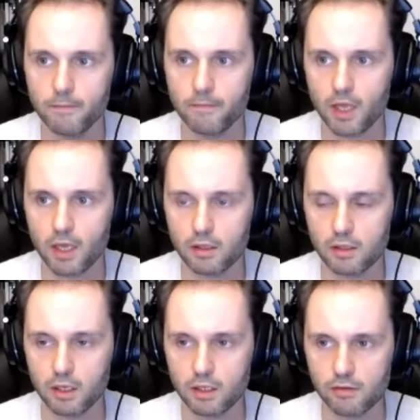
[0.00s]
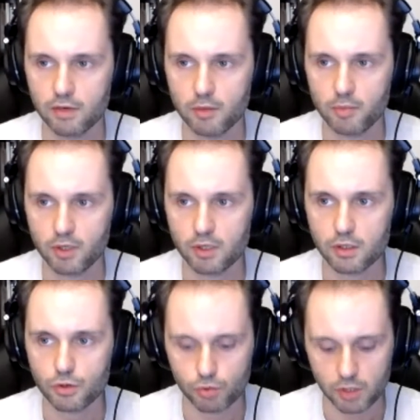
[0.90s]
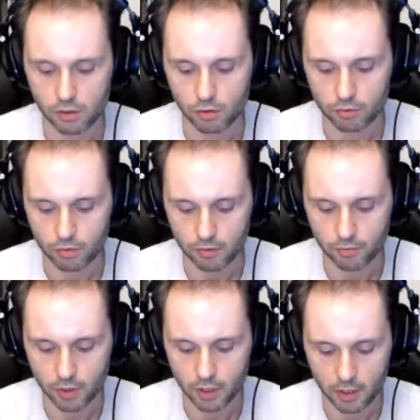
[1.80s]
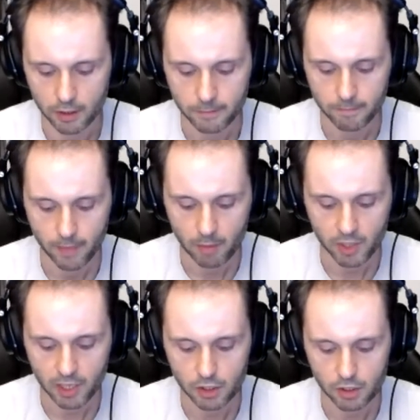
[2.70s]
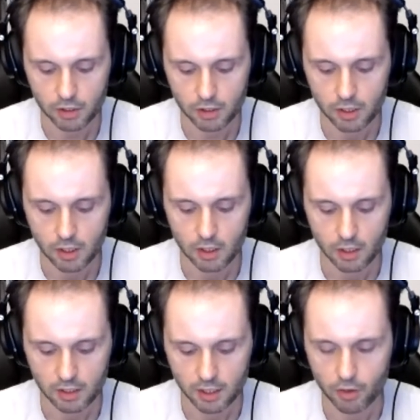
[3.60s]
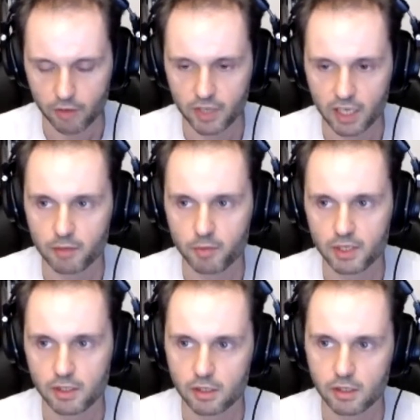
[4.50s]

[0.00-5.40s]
and, and developers choosing software for their applications, let's say you have databases,